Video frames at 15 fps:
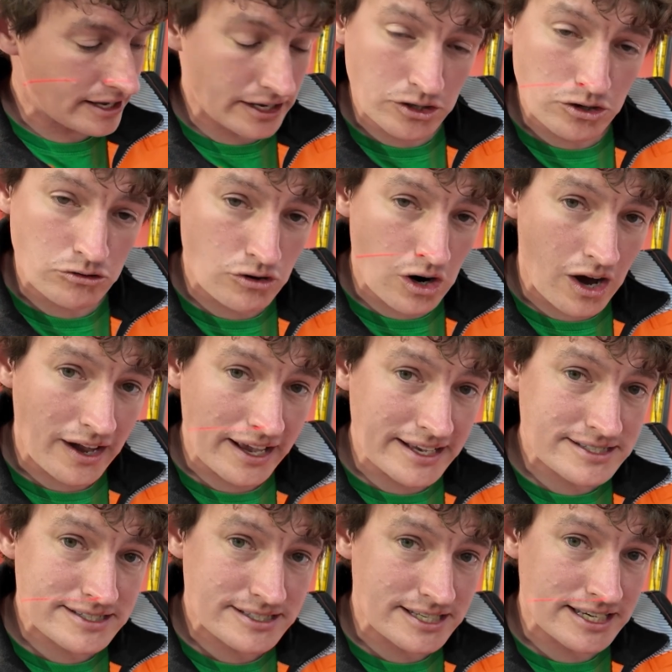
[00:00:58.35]
and your
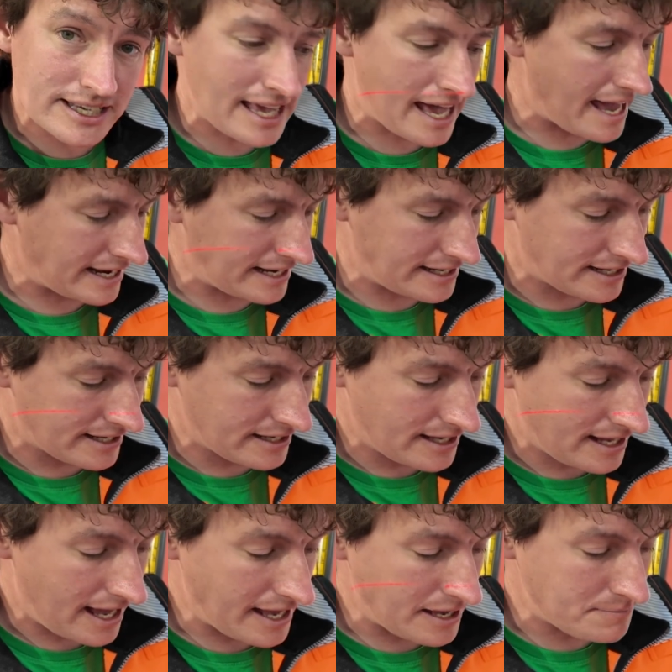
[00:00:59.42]
rise to gain
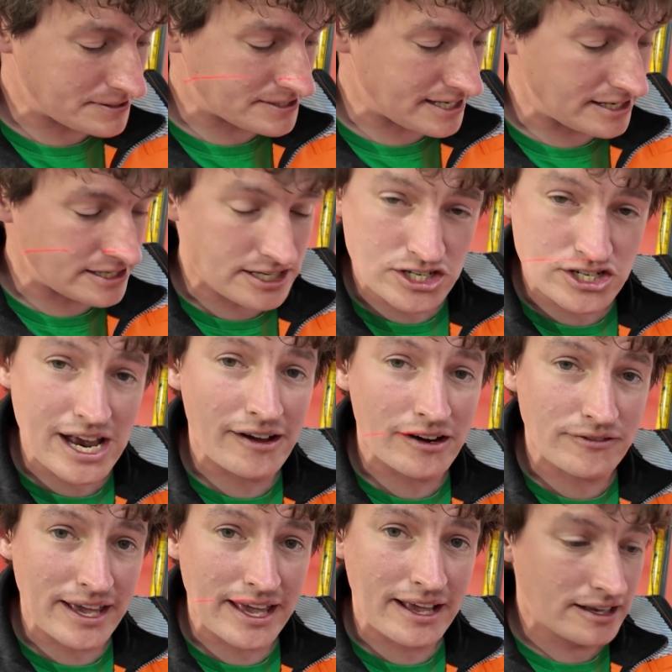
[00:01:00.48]
a percentage
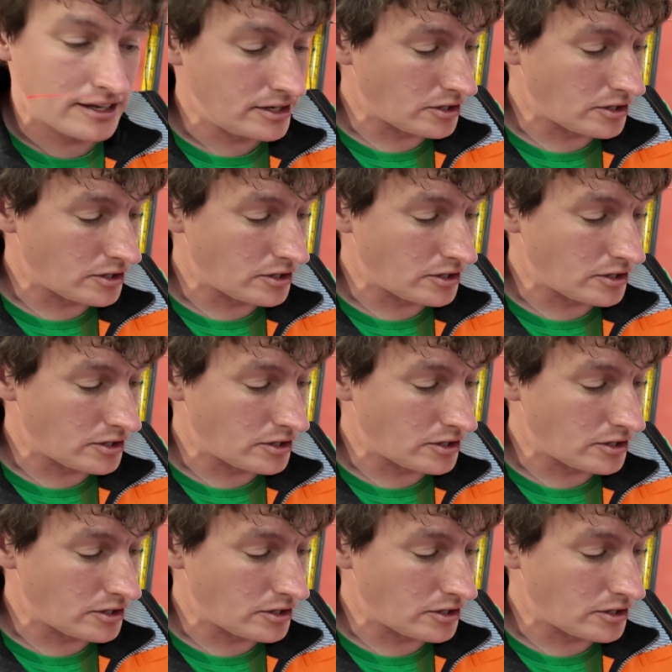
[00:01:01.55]
out of it.